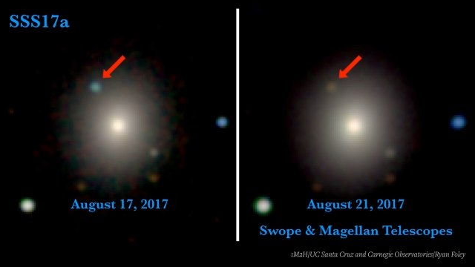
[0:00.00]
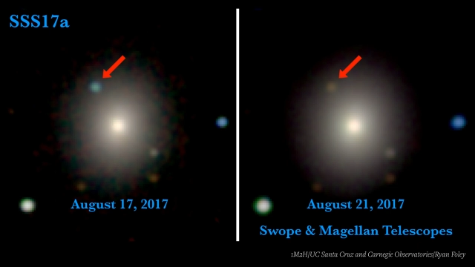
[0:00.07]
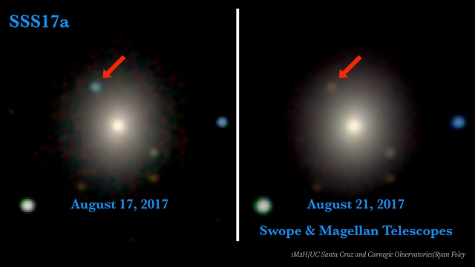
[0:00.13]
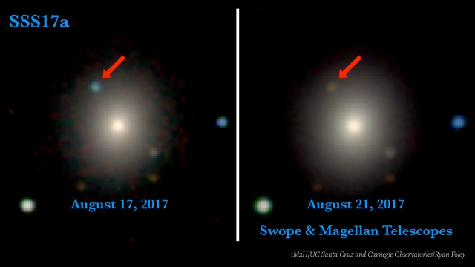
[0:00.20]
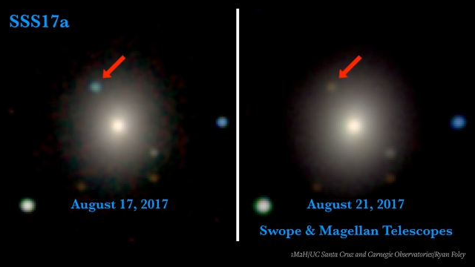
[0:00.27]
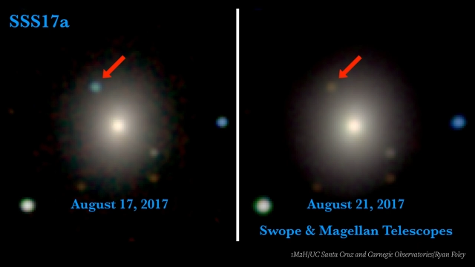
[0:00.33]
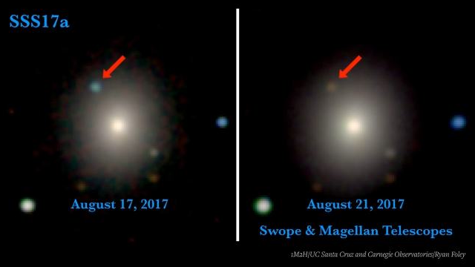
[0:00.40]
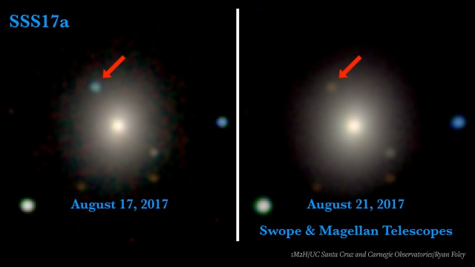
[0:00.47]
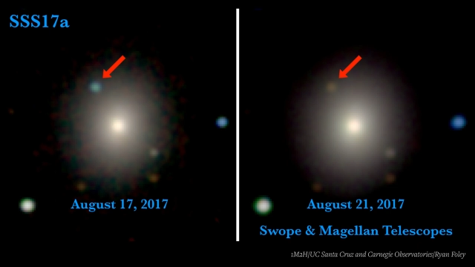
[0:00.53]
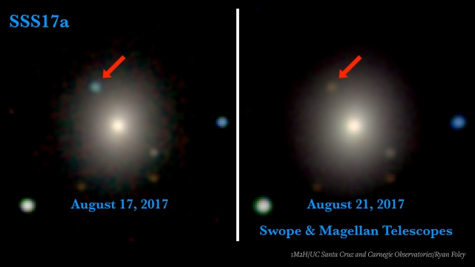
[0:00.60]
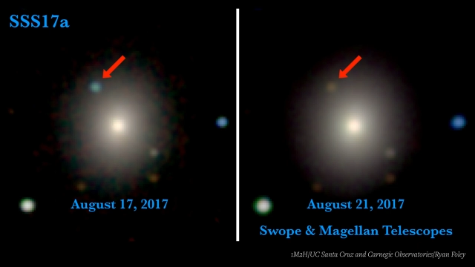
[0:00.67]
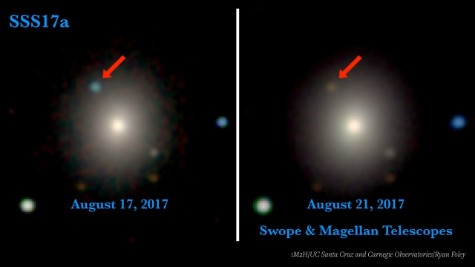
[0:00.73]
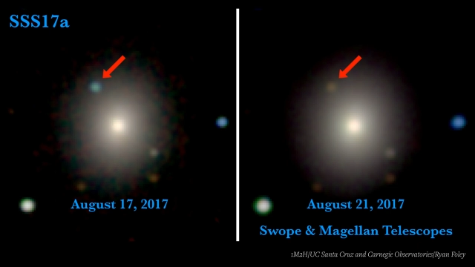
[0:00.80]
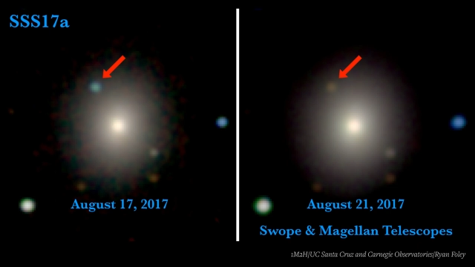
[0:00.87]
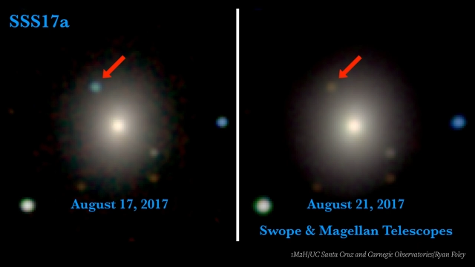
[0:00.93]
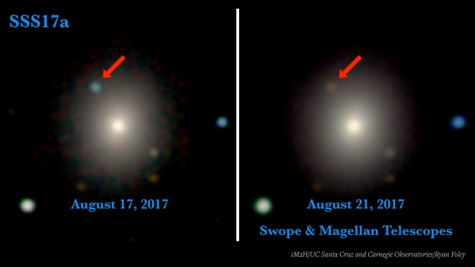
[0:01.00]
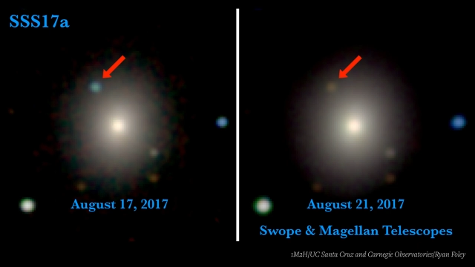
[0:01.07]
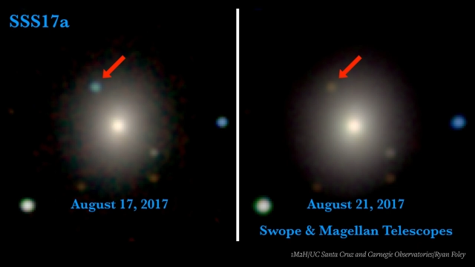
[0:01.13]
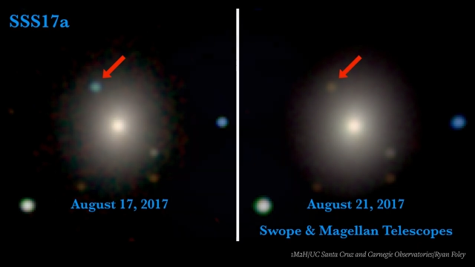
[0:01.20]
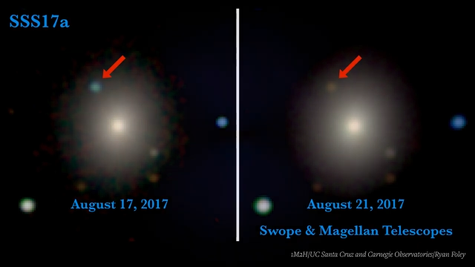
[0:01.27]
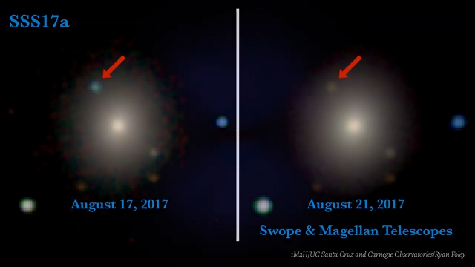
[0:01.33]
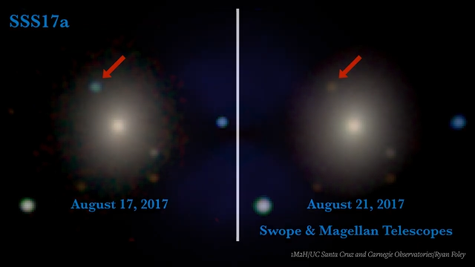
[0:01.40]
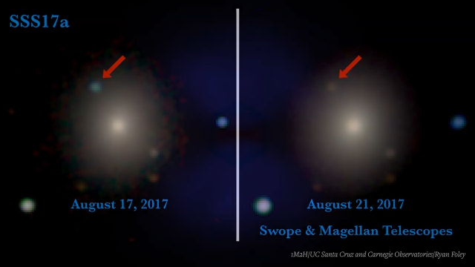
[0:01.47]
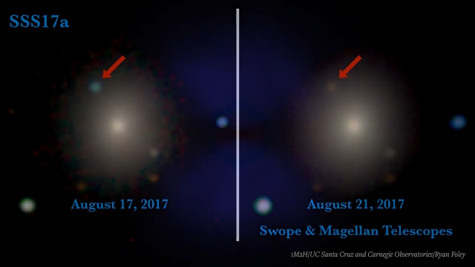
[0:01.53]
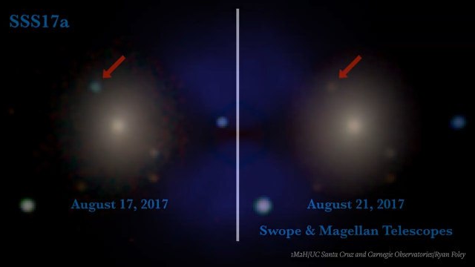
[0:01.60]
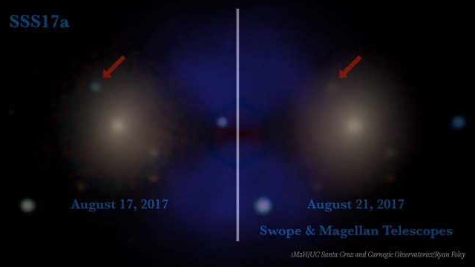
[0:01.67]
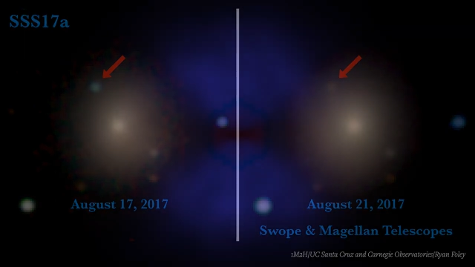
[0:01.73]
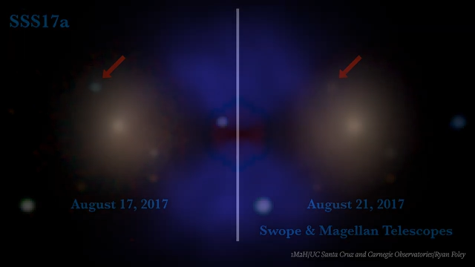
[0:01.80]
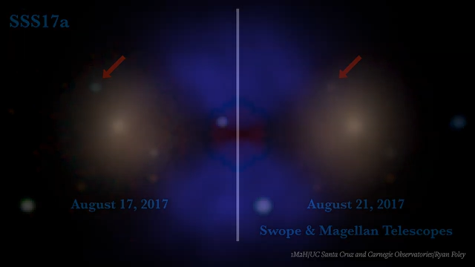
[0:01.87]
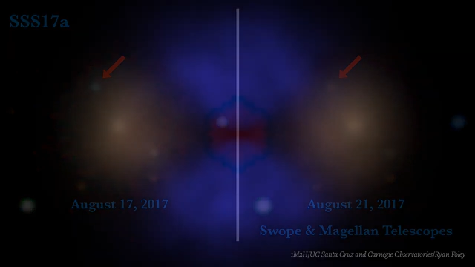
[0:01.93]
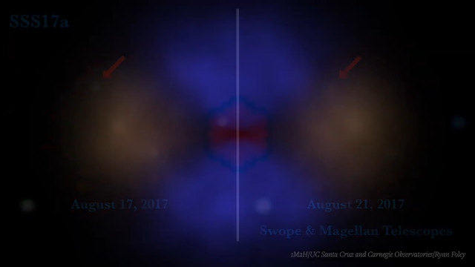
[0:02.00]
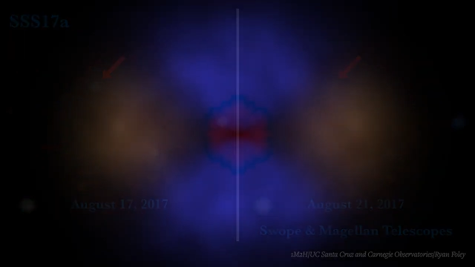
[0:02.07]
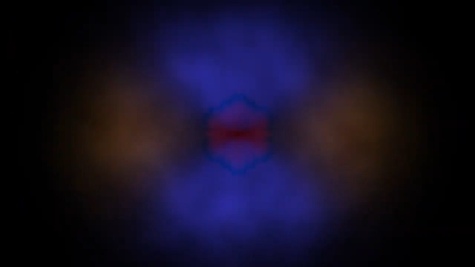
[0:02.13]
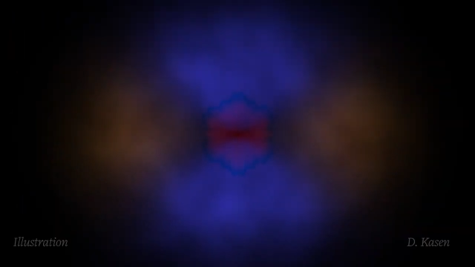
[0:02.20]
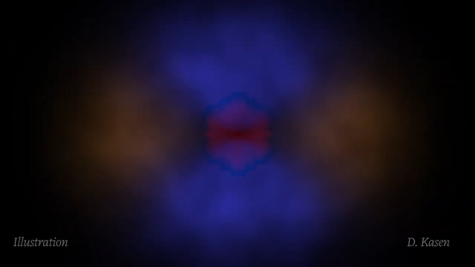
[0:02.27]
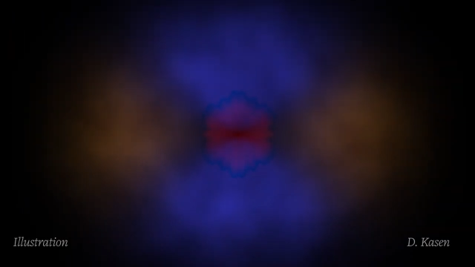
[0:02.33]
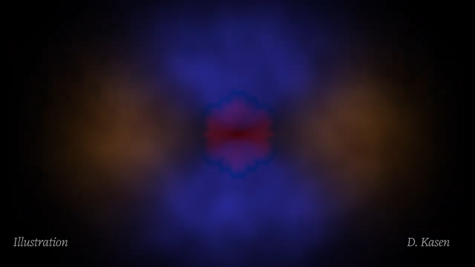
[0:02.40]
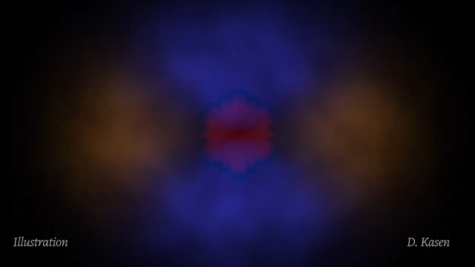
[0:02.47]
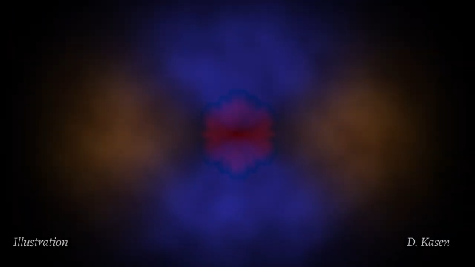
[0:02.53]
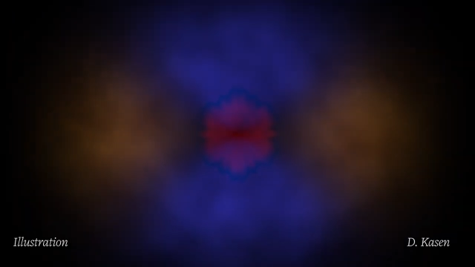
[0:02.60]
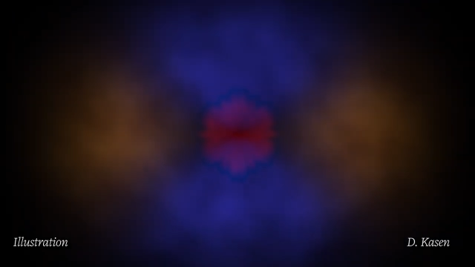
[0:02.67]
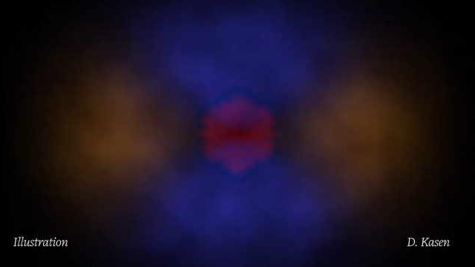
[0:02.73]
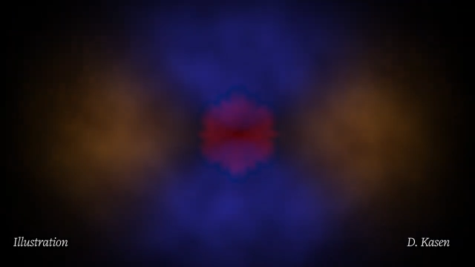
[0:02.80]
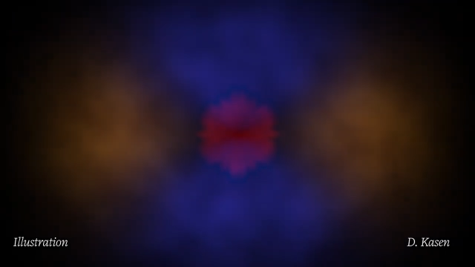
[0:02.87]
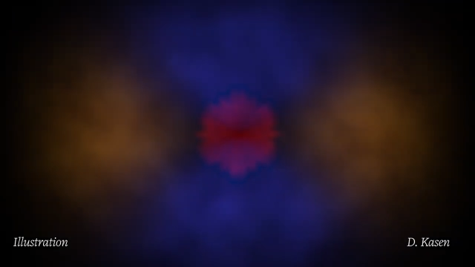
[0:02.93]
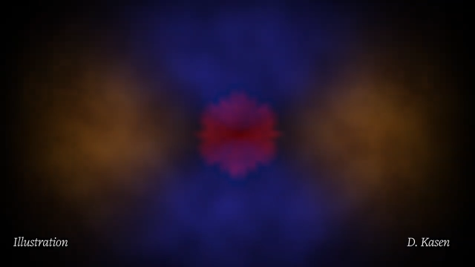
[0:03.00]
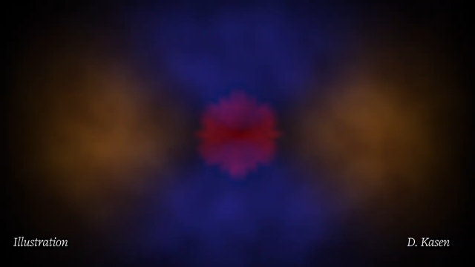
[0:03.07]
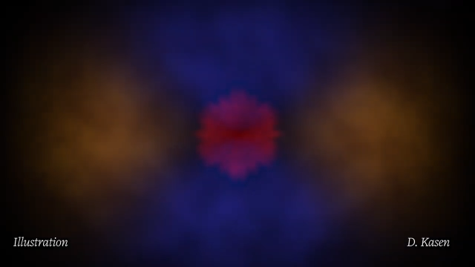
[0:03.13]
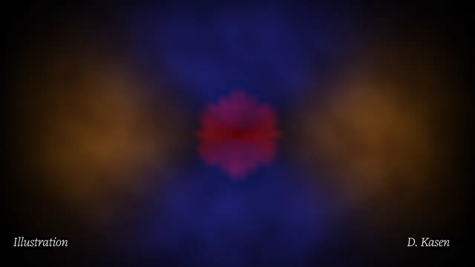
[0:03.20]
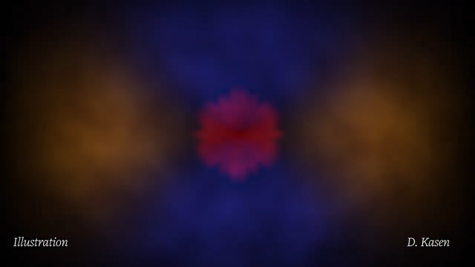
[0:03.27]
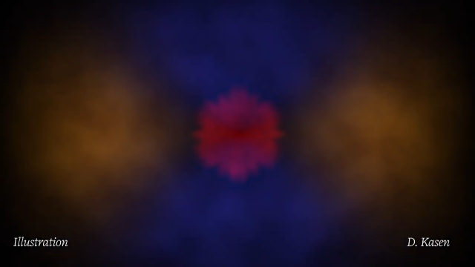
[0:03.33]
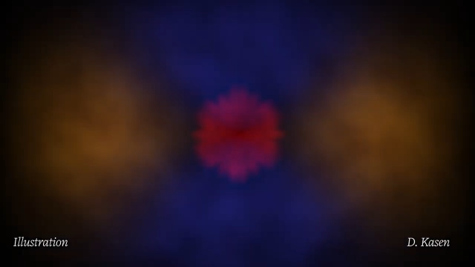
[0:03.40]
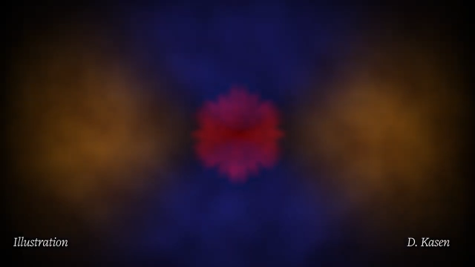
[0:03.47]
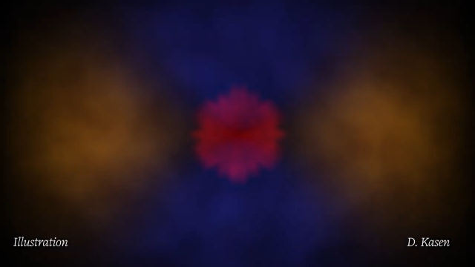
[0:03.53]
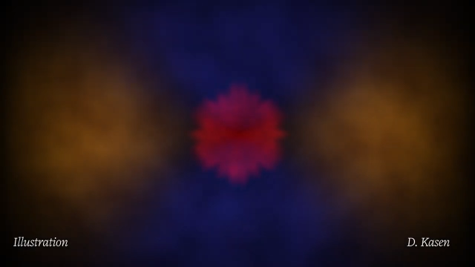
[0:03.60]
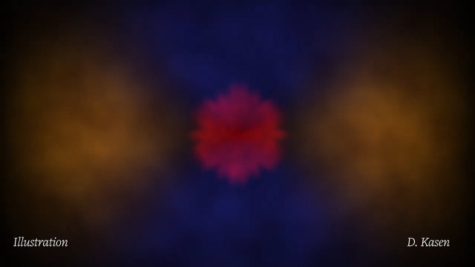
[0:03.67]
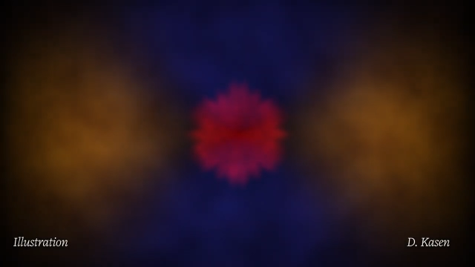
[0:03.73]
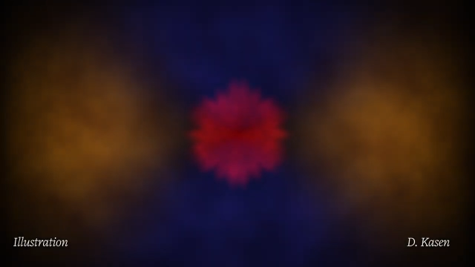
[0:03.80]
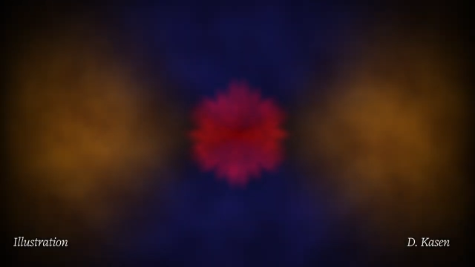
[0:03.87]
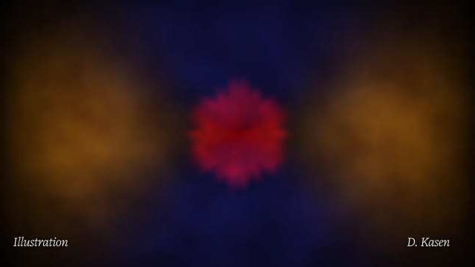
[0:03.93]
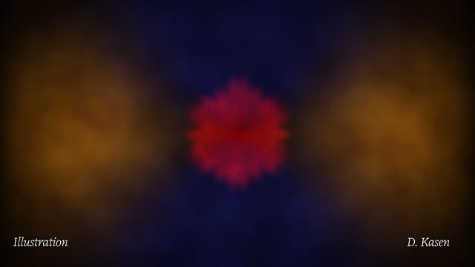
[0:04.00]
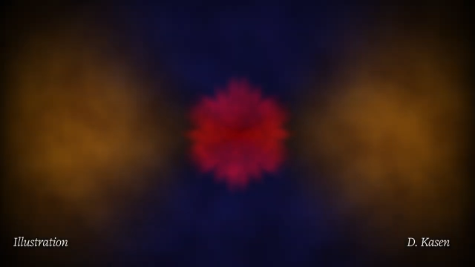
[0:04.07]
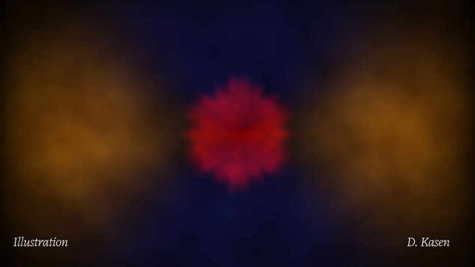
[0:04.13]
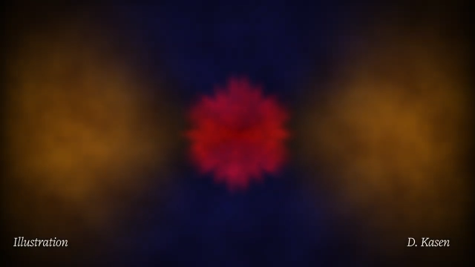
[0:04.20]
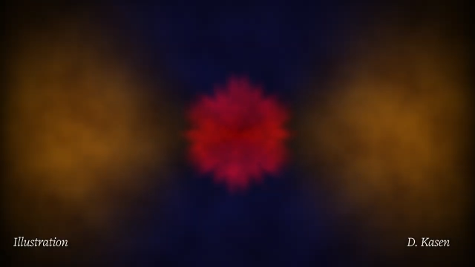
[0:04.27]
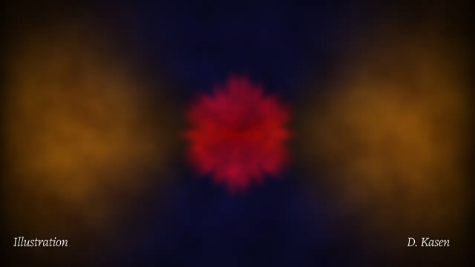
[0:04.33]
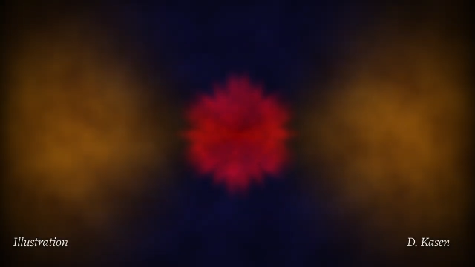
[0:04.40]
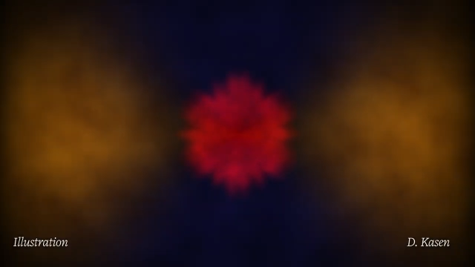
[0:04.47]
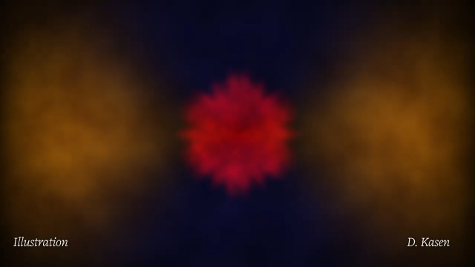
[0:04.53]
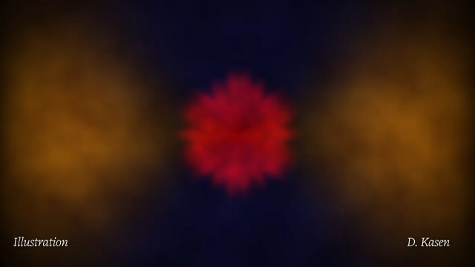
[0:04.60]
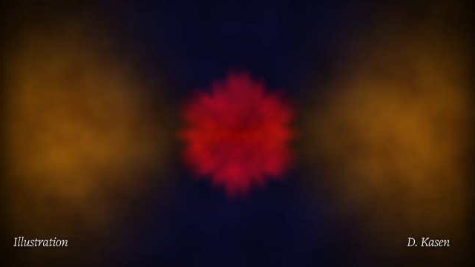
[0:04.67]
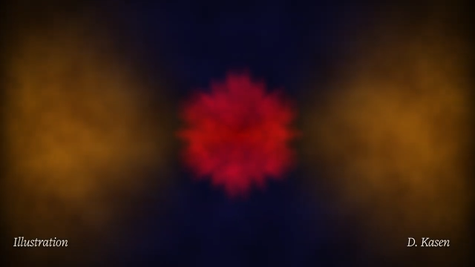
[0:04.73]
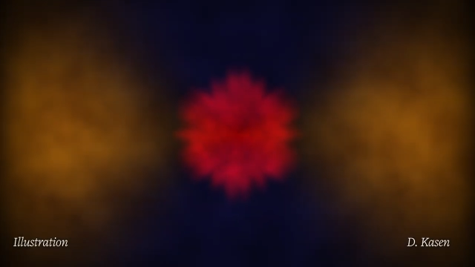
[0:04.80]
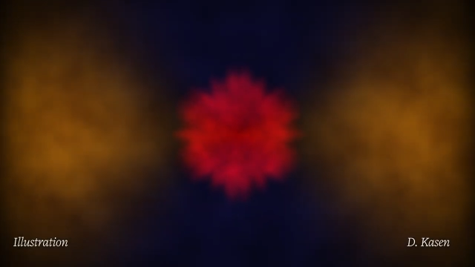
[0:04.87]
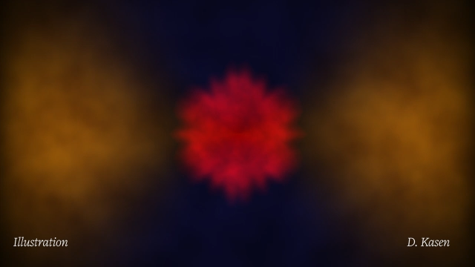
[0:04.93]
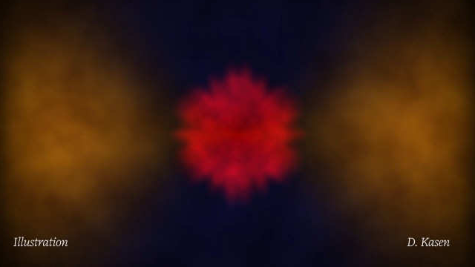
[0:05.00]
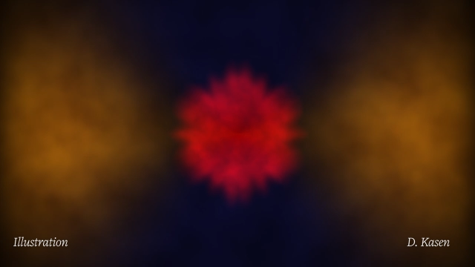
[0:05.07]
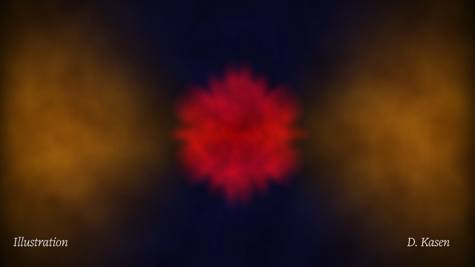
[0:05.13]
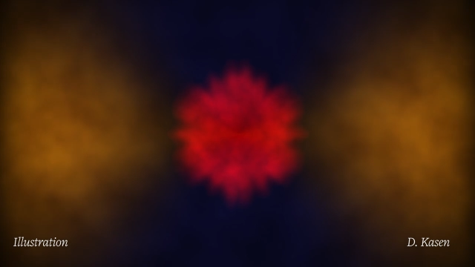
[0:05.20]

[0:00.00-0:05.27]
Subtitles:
(no speaker visible)